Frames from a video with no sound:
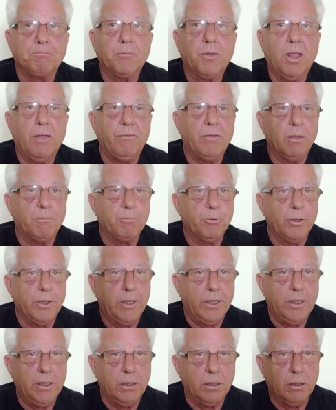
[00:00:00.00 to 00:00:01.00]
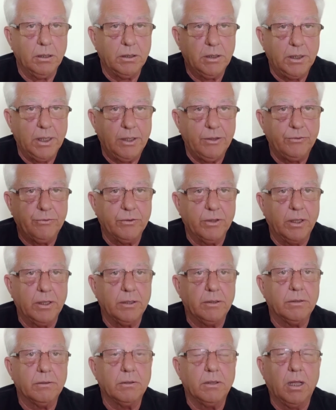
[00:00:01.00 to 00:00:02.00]
give you a pretty
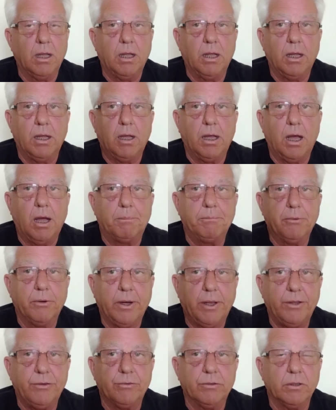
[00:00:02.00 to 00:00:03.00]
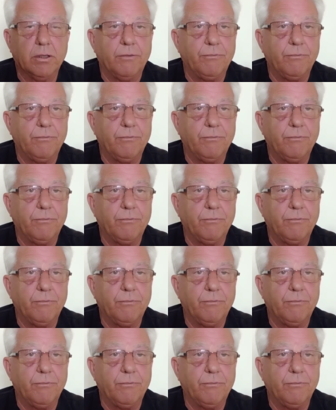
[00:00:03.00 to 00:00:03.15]
decent appraisal,